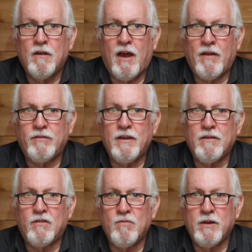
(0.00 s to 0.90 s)
I've
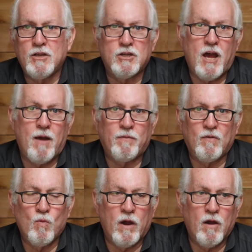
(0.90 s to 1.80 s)
seen too many shops
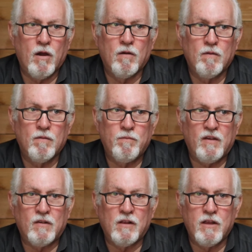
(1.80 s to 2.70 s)
where
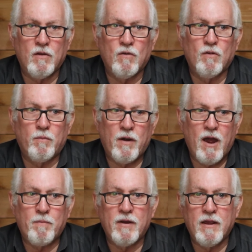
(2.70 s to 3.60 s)
basically the owner of the
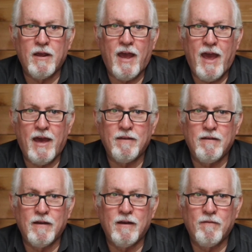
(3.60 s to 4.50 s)
property
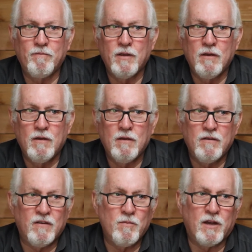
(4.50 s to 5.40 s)
had
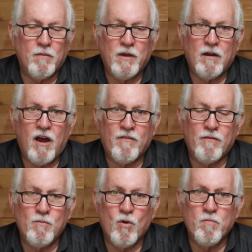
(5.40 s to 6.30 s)
someone come in,
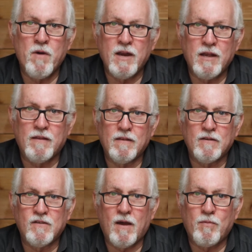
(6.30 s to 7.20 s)
offer more money
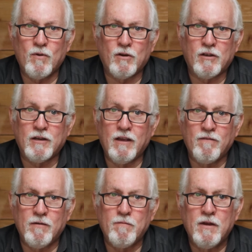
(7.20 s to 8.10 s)
the shop owner could
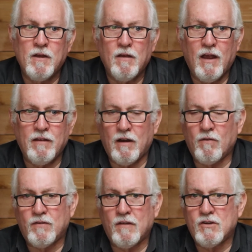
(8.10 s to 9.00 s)
give them, and then all
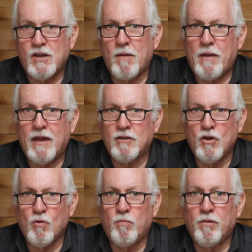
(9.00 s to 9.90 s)
of a sudden the shop had
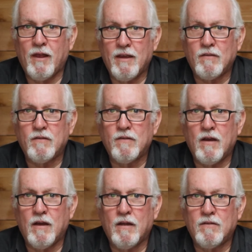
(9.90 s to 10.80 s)
no place
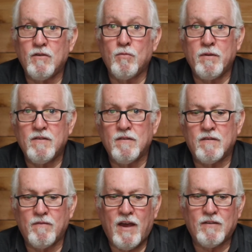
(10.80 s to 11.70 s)
to do
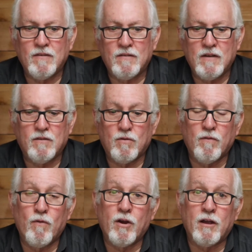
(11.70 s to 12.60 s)
business. I've actually seen 3
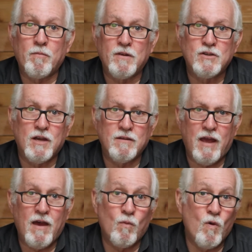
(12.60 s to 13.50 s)
or 4 companies shut
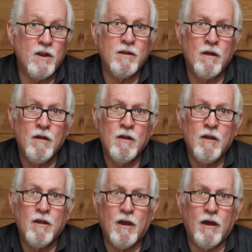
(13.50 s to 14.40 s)
down. One
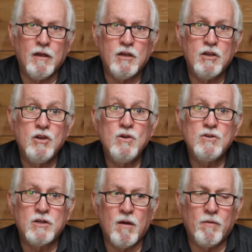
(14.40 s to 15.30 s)

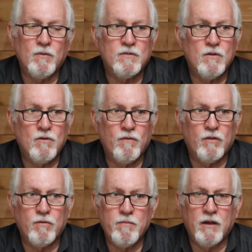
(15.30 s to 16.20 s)
huge company was doing over
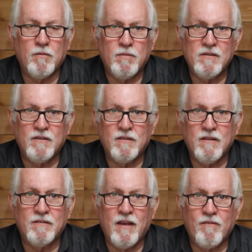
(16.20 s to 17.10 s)
$3 million in business
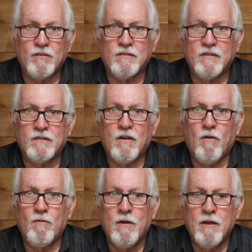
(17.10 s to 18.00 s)
in San Francisco,